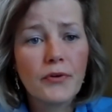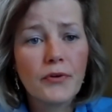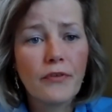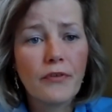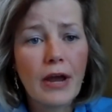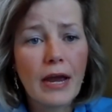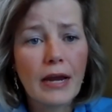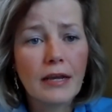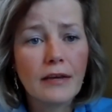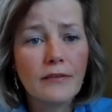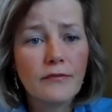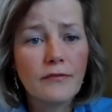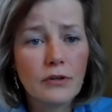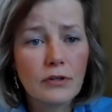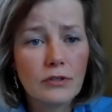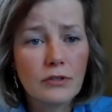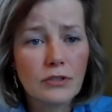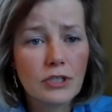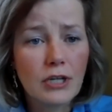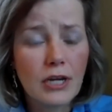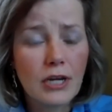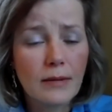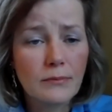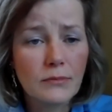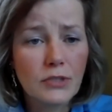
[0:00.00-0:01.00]
providing
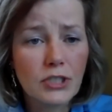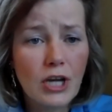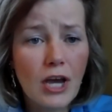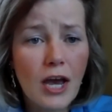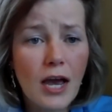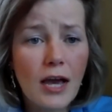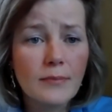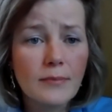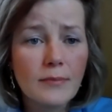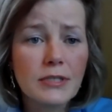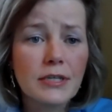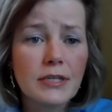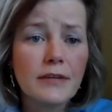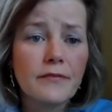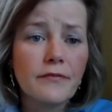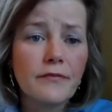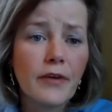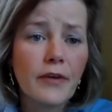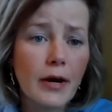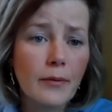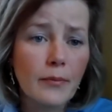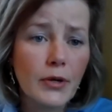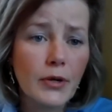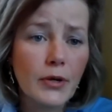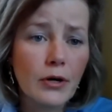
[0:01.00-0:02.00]
first-time jobs and
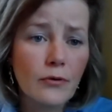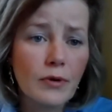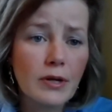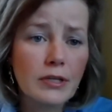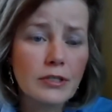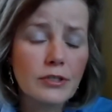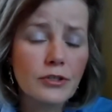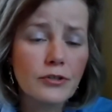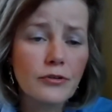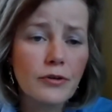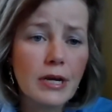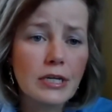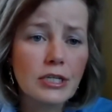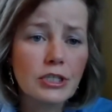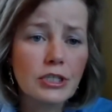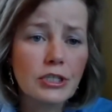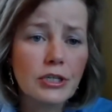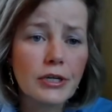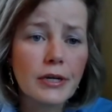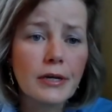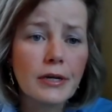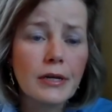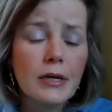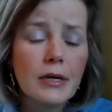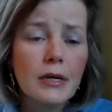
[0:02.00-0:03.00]
environmental
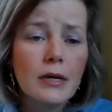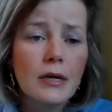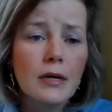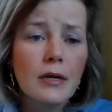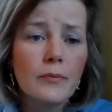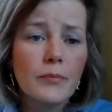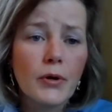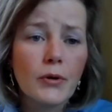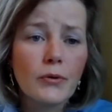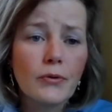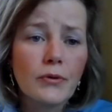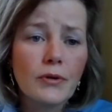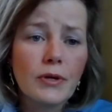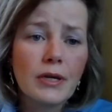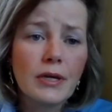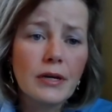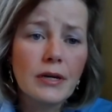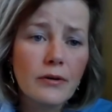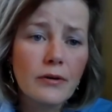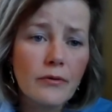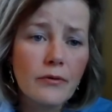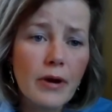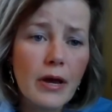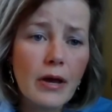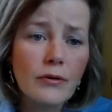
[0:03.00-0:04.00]
restoration, both in
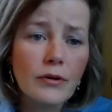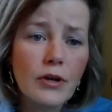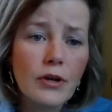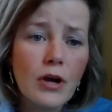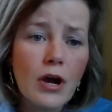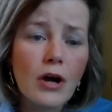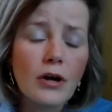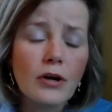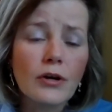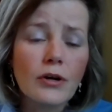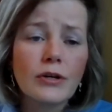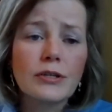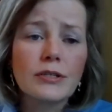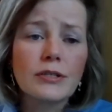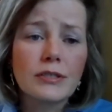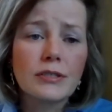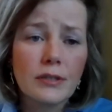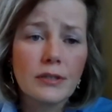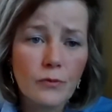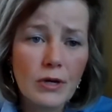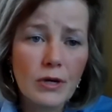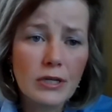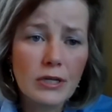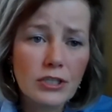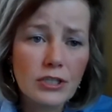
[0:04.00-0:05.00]
and around Yonkers
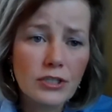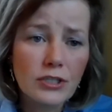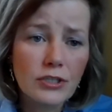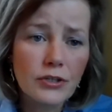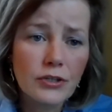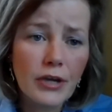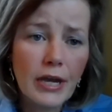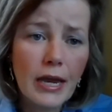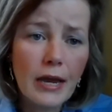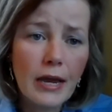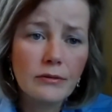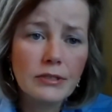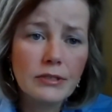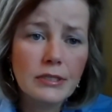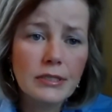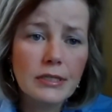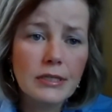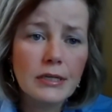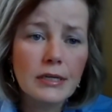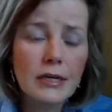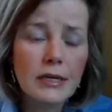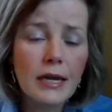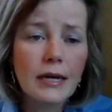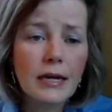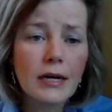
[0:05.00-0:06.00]
and Westchester
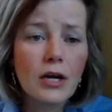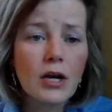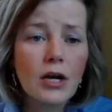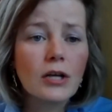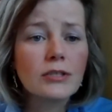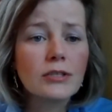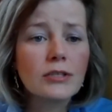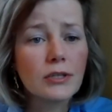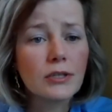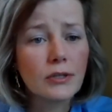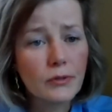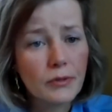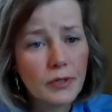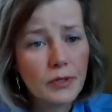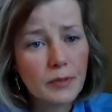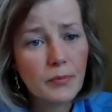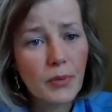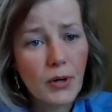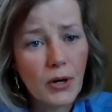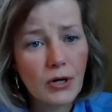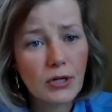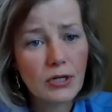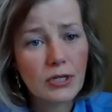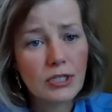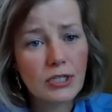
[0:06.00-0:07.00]
County, and also in
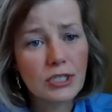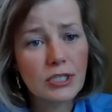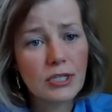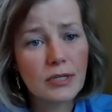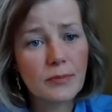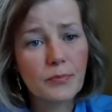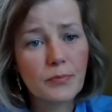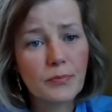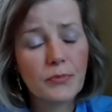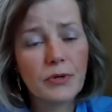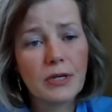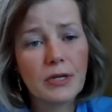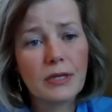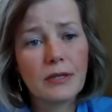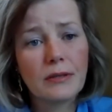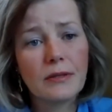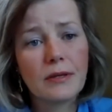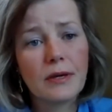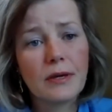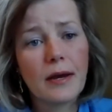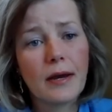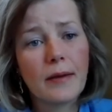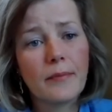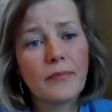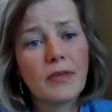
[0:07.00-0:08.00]
partnership with
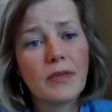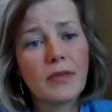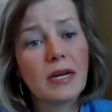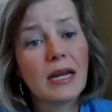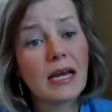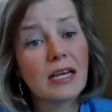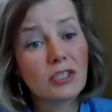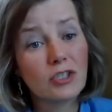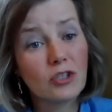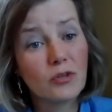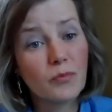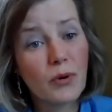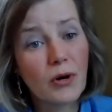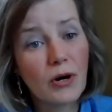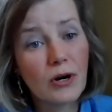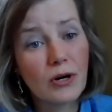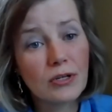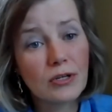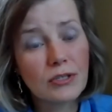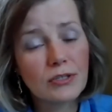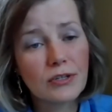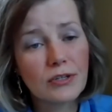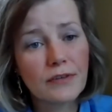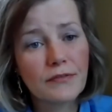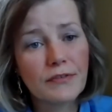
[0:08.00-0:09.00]
the National
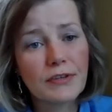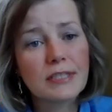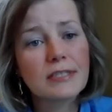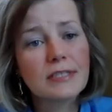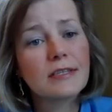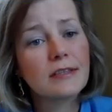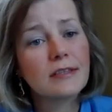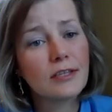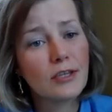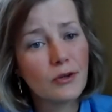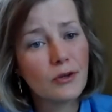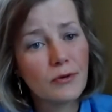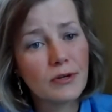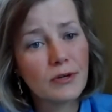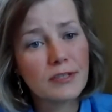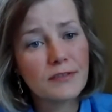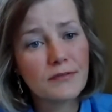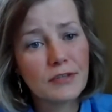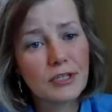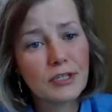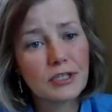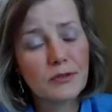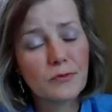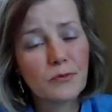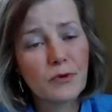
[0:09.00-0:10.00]
Park Service and the U.S.
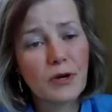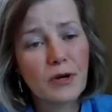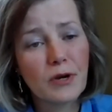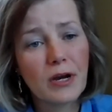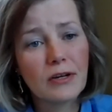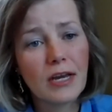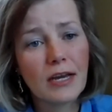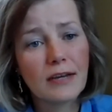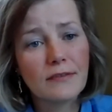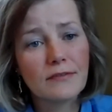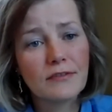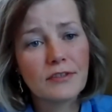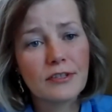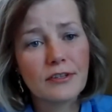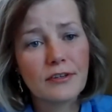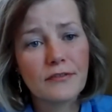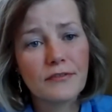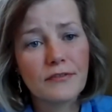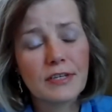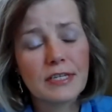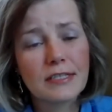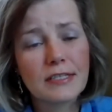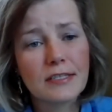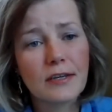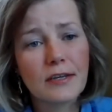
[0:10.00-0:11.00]
Fish and Wildlife
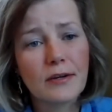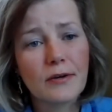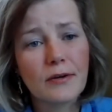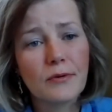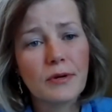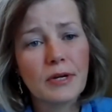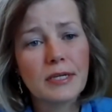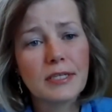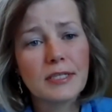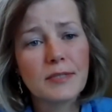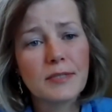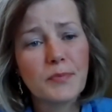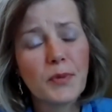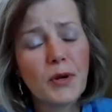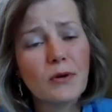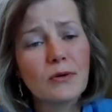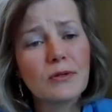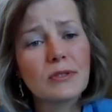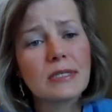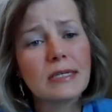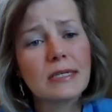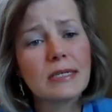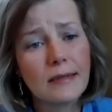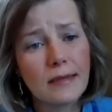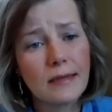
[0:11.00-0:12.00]
Service. So
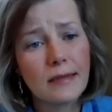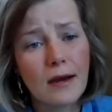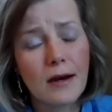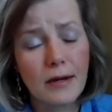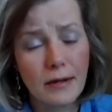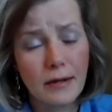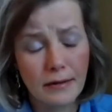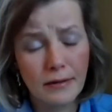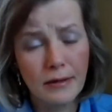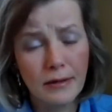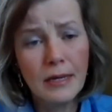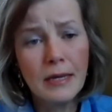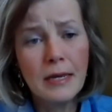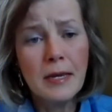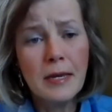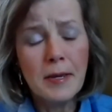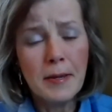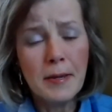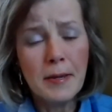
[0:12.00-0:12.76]
exposing young